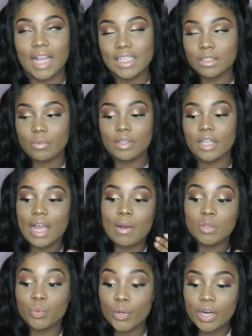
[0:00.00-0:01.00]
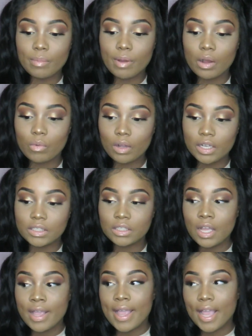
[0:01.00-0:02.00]
That's the one thing I was worried about,
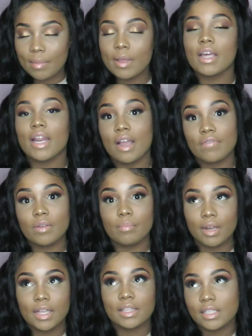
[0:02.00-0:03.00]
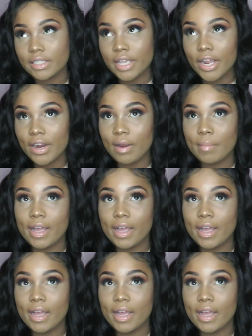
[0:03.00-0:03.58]
was am I gonna have to pluck this hair?